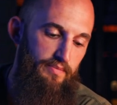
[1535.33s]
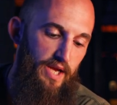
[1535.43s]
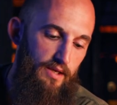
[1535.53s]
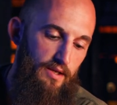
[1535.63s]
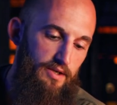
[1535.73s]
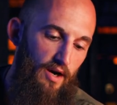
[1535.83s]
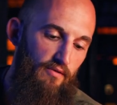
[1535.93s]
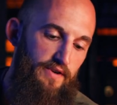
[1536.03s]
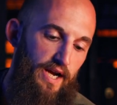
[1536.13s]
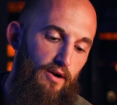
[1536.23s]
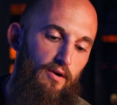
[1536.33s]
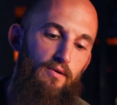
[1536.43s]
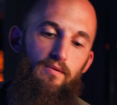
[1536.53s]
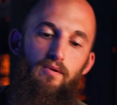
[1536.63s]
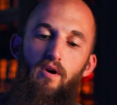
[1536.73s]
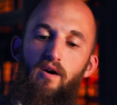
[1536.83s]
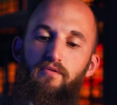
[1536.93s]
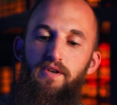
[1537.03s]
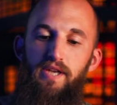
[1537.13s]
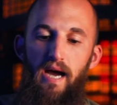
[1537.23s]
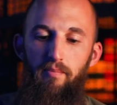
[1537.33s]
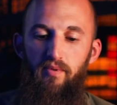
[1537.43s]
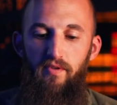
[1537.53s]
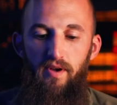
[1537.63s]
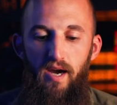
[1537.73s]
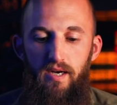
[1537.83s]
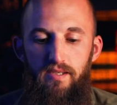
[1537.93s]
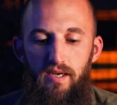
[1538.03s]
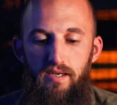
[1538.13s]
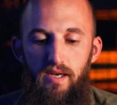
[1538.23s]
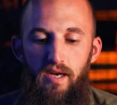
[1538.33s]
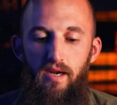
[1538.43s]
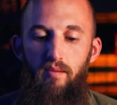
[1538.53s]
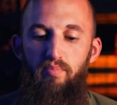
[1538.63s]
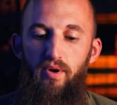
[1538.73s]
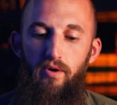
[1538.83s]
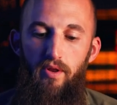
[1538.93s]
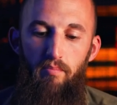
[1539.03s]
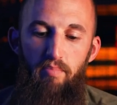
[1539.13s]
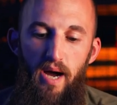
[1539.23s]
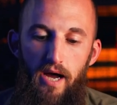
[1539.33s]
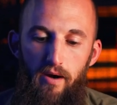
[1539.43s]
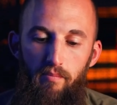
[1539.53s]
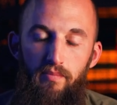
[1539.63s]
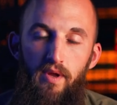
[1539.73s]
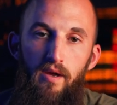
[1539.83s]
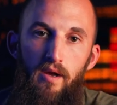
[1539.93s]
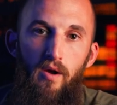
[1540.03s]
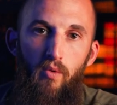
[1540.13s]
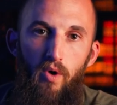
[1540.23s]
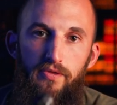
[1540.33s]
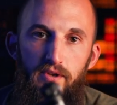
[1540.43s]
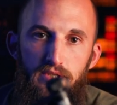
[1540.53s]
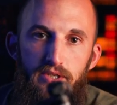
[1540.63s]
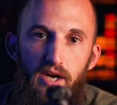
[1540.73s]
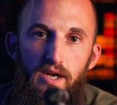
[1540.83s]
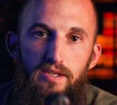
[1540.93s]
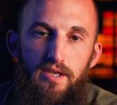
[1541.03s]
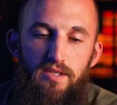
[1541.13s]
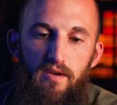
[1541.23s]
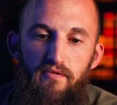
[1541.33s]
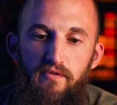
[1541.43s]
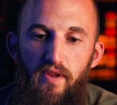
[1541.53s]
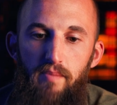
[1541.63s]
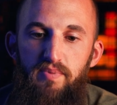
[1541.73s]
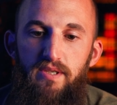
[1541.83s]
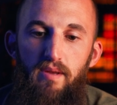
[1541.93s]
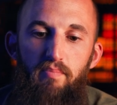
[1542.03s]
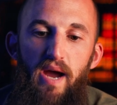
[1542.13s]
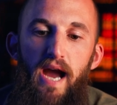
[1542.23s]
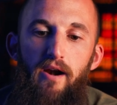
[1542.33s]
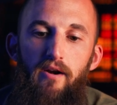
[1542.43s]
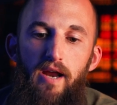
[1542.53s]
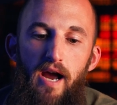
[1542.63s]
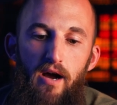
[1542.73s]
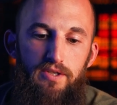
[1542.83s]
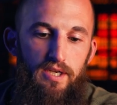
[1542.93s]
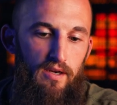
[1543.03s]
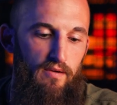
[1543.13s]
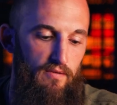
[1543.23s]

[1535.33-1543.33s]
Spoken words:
take the dovetail off the top of the NOX18 and put it on the bottom. What this does is it flips the battery housing